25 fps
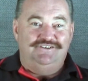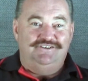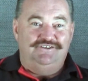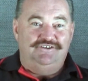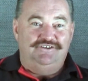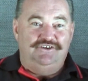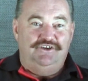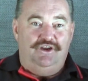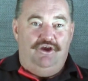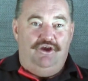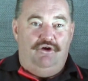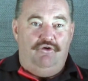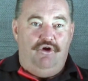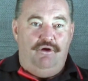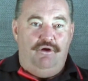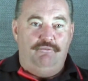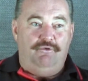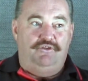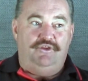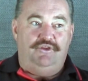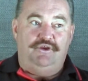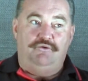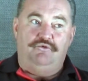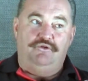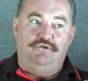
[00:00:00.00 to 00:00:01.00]
You know, I
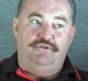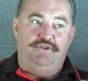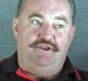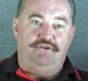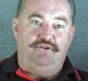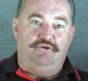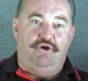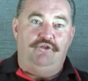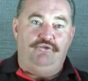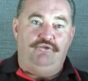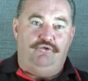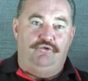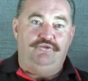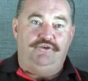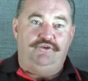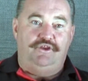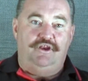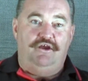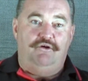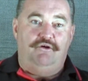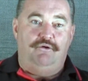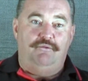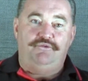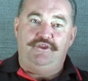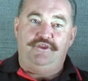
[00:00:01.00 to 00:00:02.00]
might think, well,
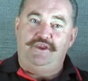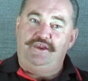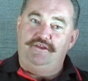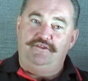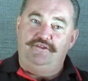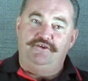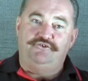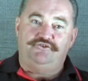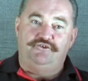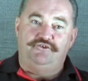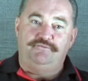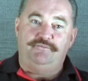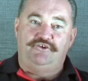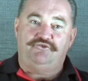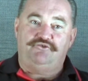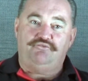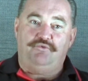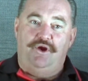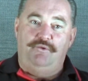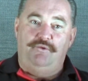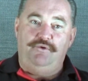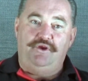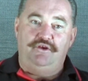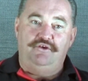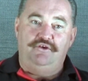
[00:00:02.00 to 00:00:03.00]
I'm thinking this is the best
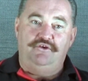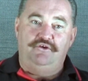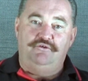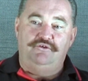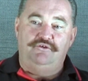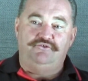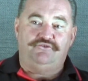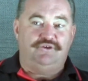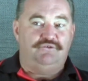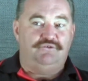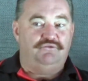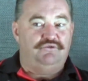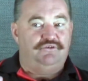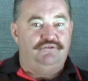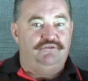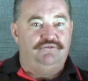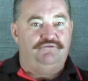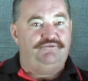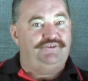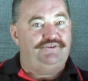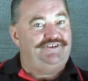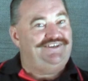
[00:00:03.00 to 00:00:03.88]
way we can do it. So, well,